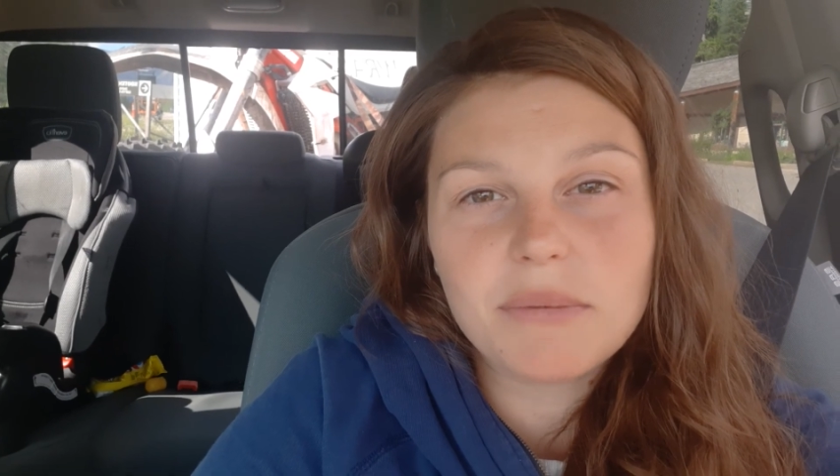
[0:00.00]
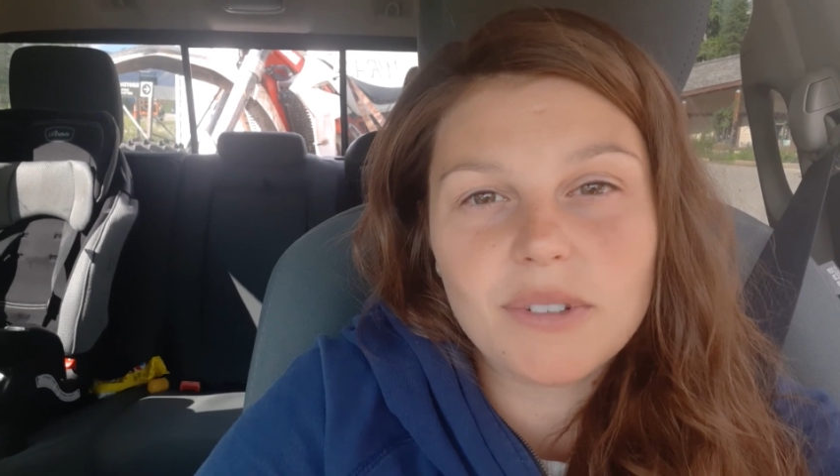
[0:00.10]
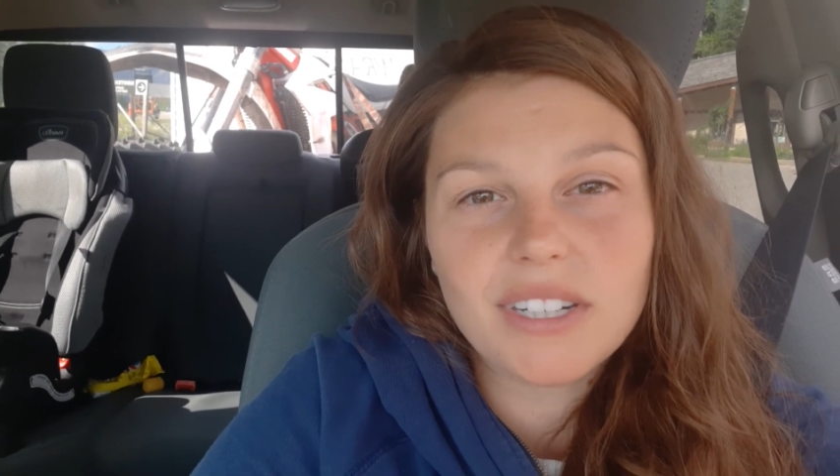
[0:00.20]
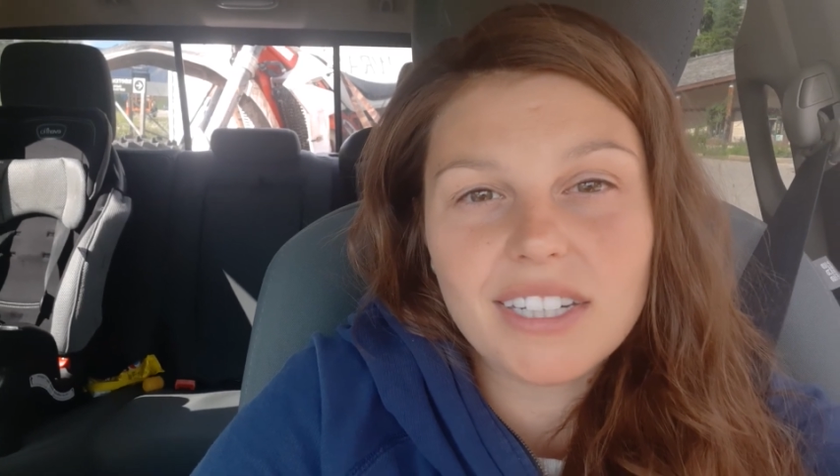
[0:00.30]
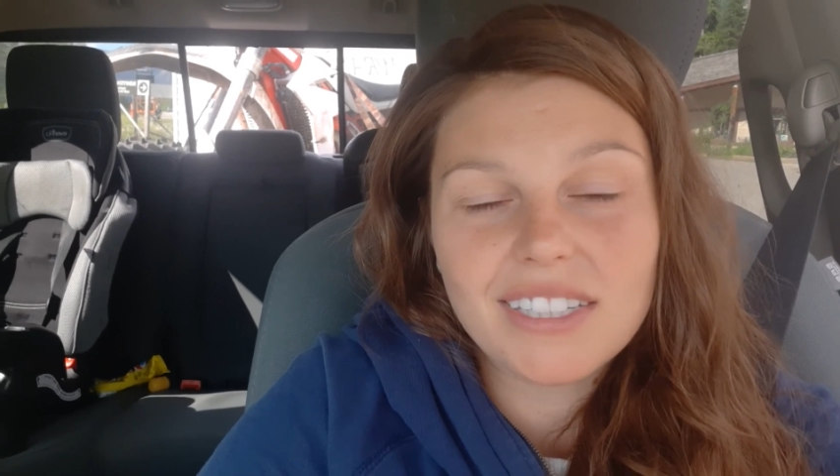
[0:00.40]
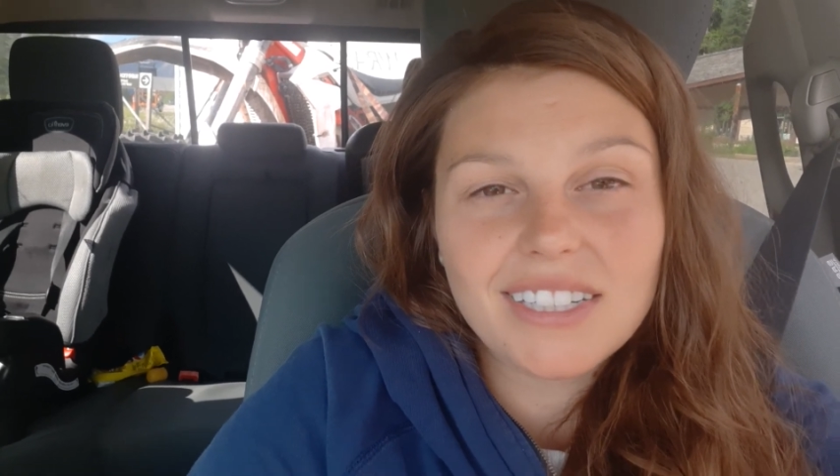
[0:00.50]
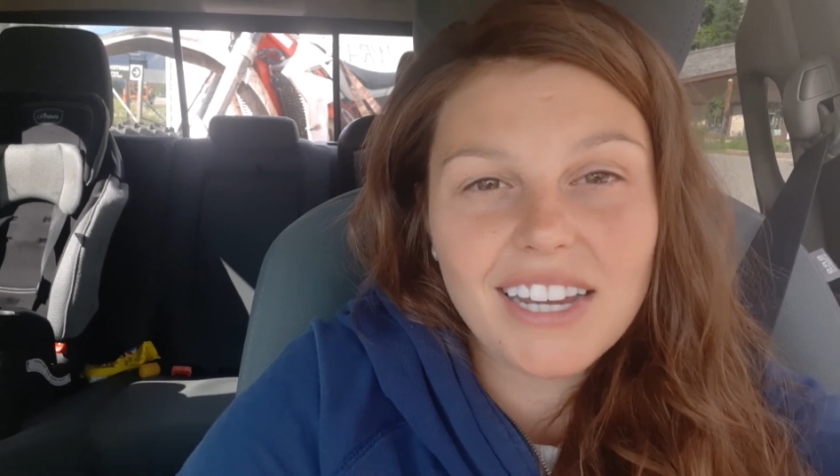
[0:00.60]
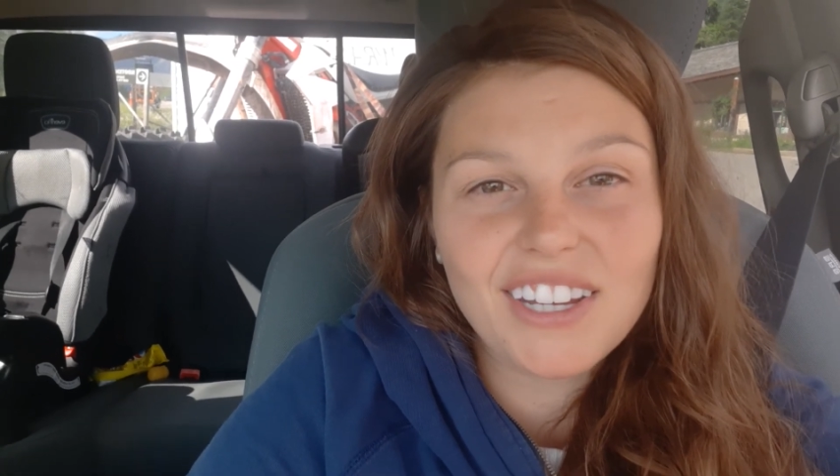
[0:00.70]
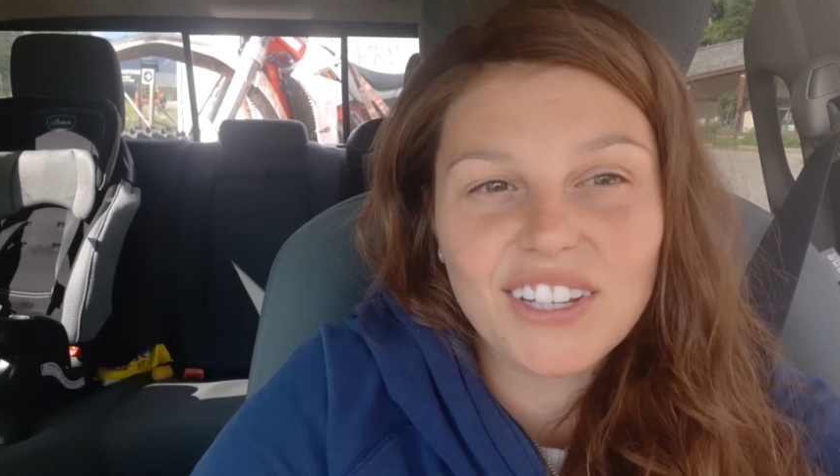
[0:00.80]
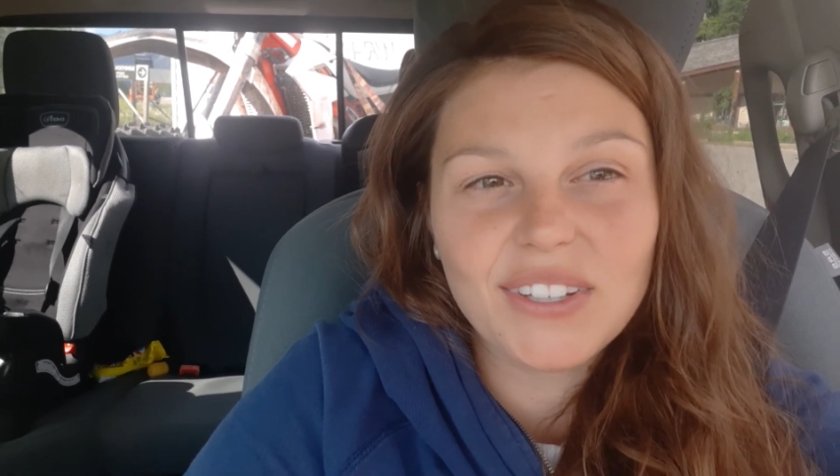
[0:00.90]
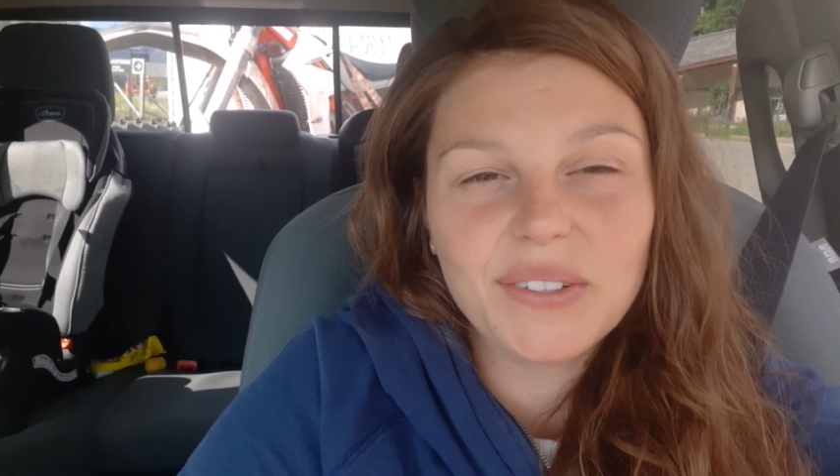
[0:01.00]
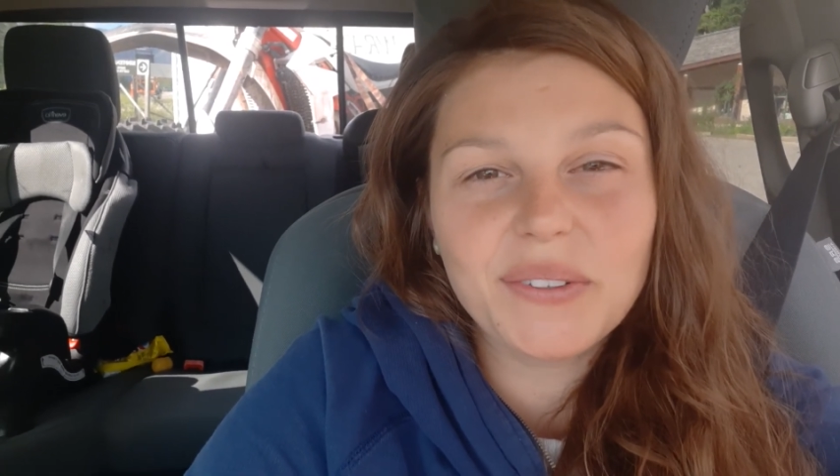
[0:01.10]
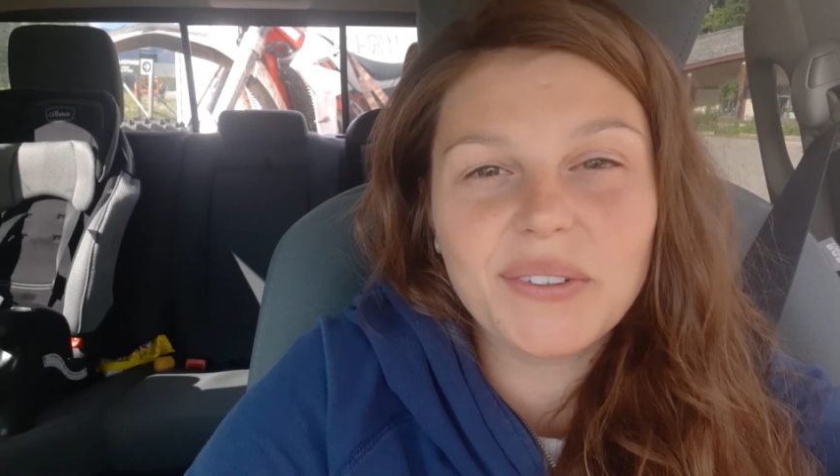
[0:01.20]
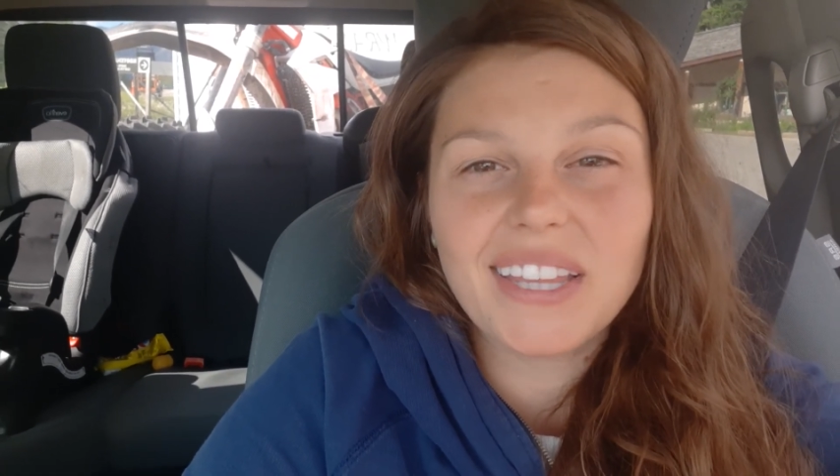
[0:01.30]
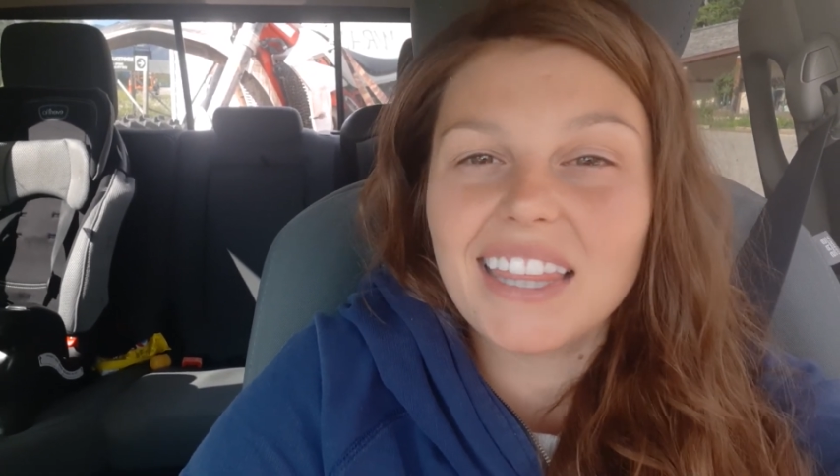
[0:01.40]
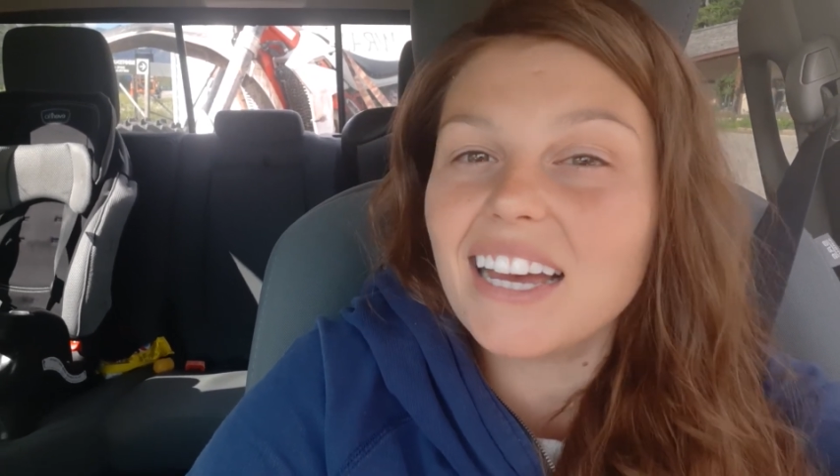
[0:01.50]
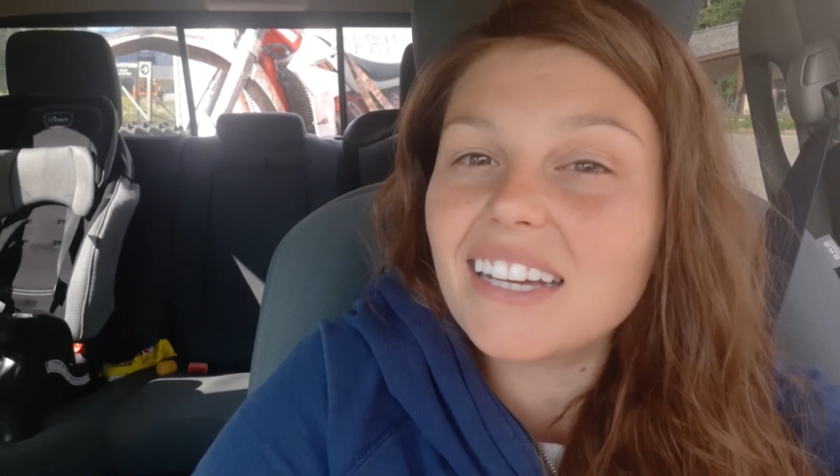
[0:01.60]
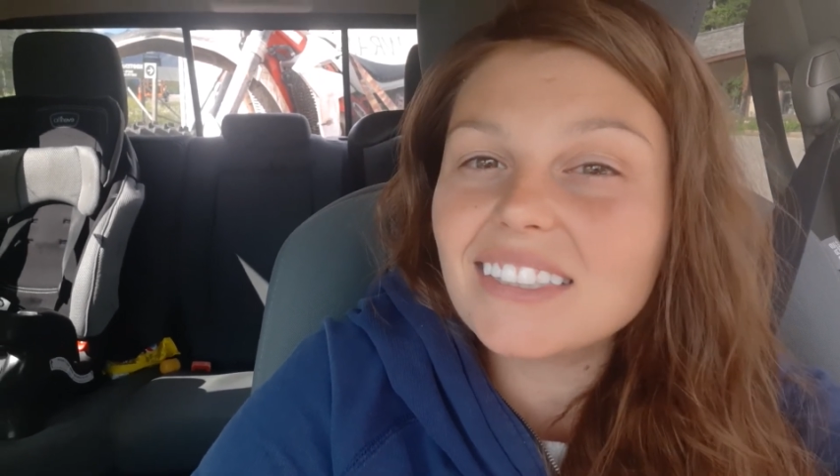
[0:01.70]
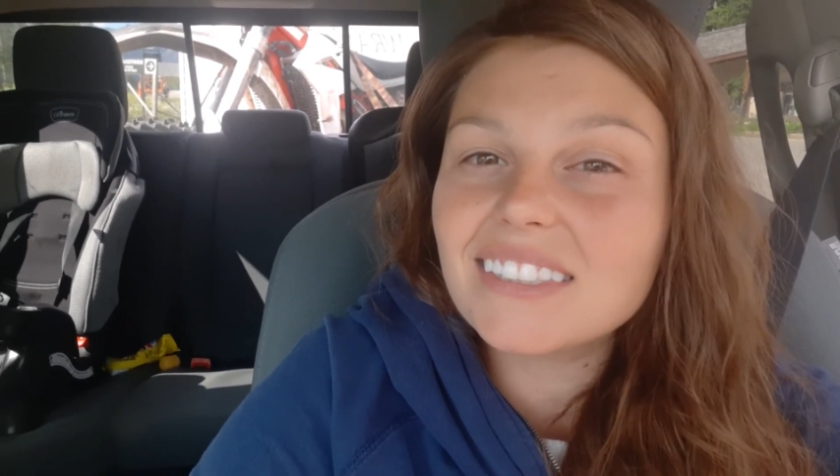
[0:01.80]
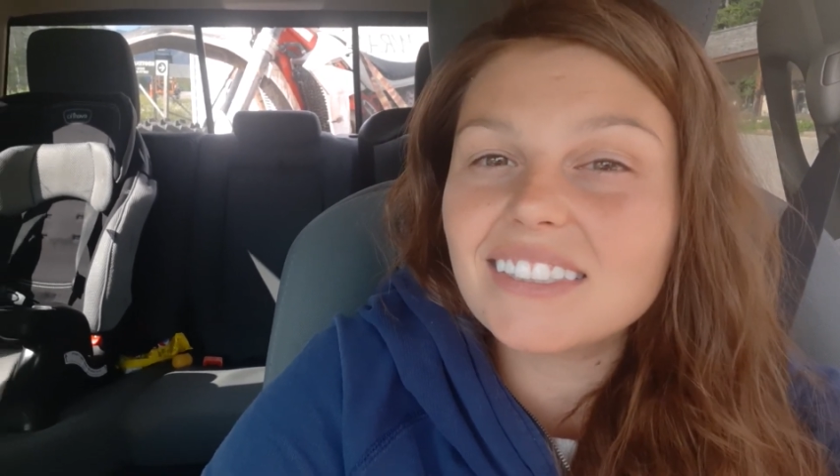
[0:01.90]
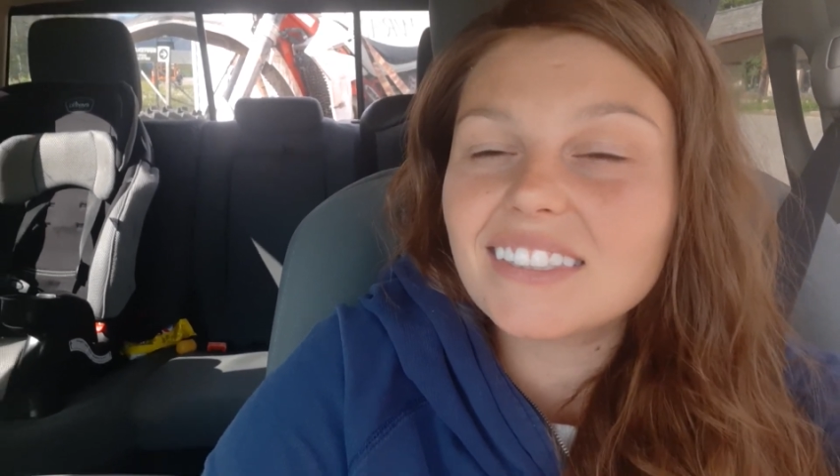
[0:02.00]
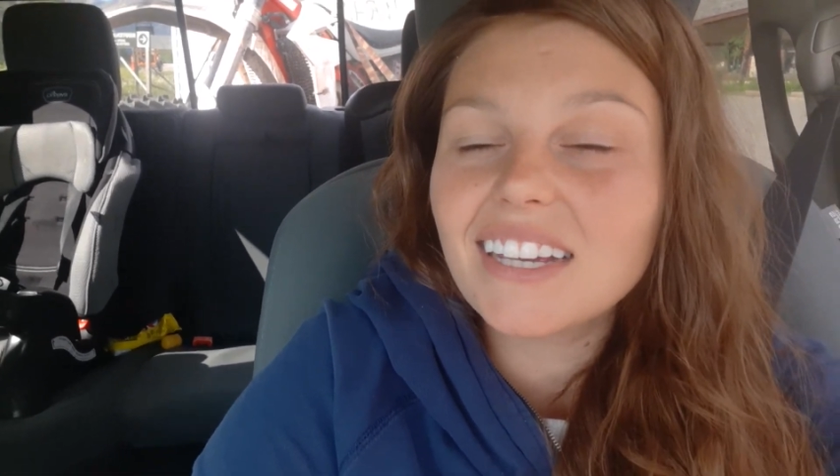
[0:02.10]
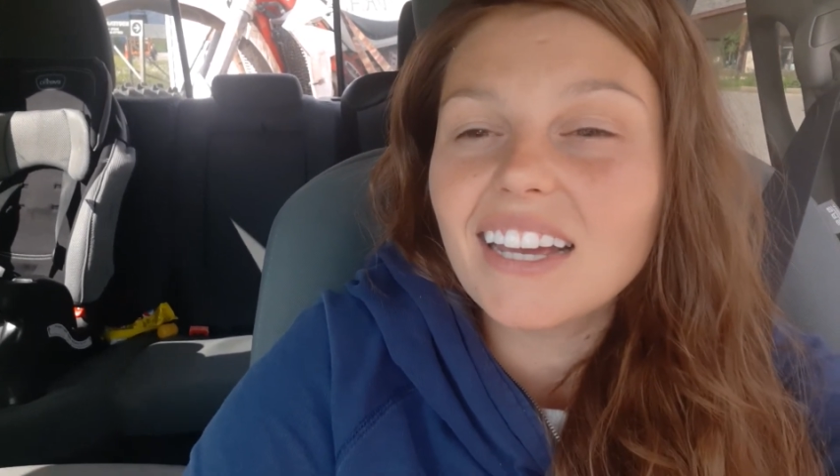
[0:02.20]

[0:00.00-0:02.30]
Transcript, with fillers: so I didn't take you with us.